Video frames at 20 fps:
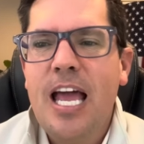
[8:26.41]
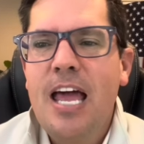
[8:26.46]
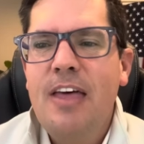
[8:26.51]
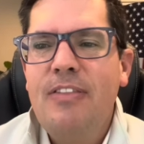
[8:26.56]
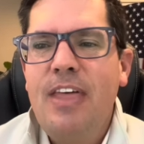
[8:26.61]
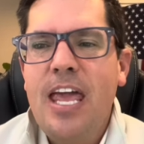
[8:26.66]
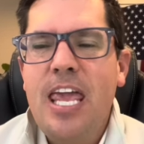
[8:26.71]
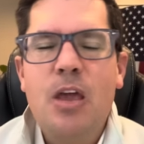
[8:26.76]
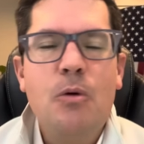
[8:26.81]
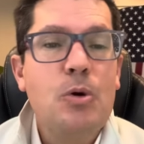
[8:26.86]

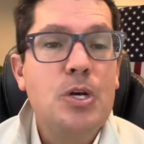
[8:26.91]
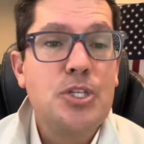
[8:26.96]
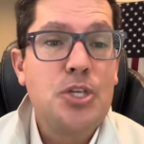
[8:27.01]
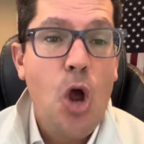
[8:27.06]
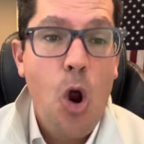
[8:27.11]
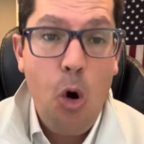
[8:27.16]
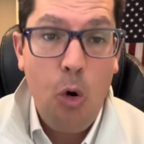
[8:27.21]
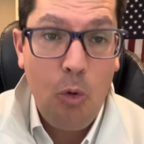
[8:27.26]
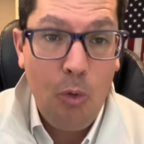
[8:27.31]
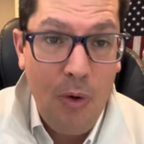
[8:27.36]
that he was
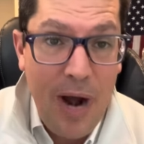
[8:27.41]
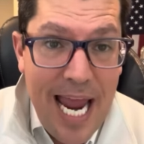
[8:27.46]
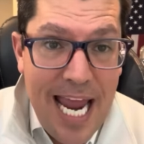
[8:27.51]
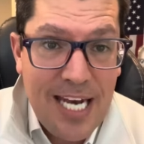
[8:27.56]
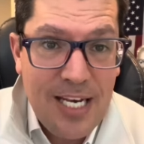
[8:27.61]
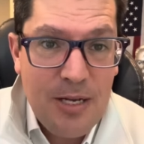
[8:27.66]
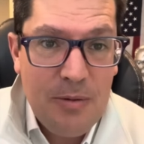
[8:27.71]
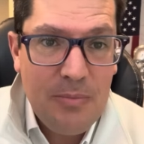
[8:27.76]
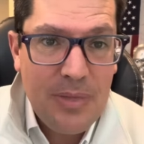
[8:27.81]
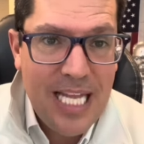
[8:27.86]

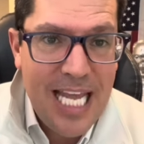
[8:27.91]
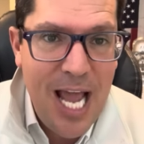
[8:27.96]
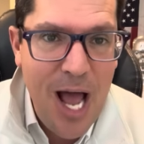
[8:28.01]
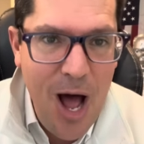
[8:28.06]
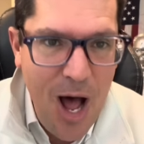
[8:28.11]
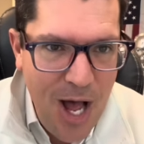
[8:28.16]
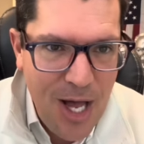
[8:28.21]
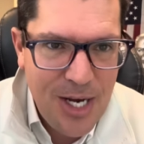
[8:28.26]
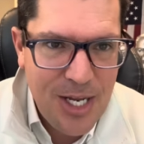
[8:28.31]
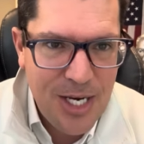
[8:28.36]
randomly
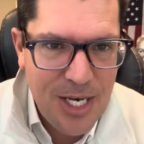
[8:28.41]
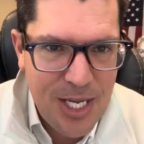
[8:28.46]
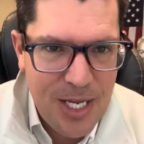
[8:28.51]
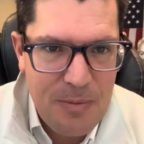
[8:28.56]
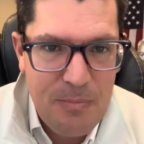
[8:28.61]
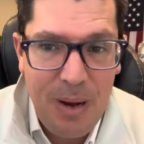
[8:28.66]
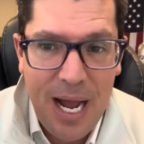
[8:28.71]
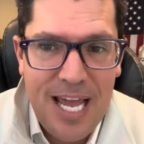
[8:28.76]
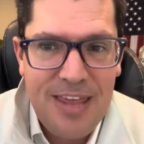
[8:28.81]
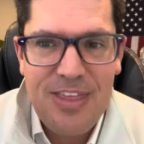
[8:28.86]

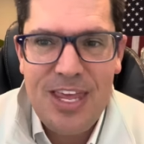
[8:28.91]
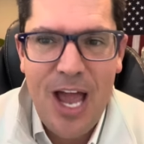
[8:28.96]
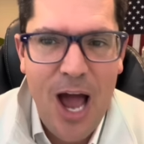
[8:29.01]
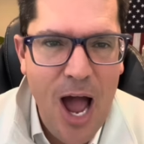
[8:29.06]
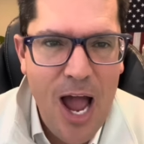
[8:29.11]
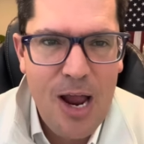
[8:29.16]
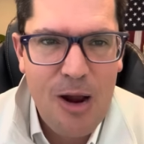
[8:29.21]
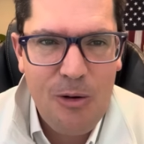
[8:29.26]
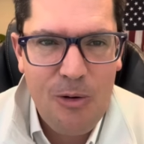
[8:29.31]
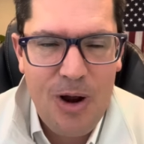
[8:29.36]
audited by the
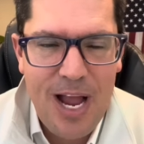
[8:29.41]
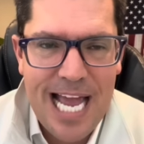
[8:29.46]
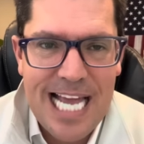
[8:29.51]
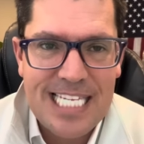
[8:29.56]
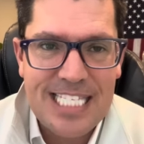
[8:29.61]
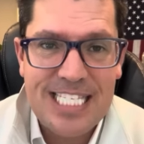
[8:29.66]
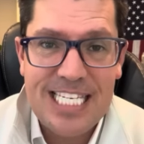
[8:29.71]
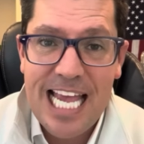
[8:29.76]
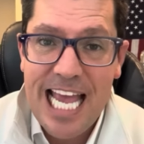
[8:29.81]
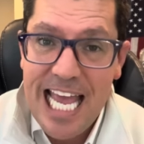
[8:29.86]

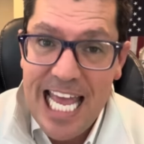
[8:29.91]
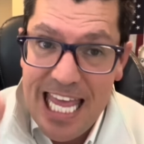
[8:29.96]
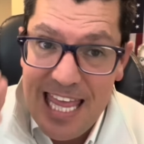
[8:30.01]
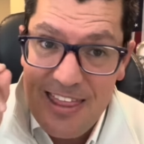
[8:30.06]
IRS.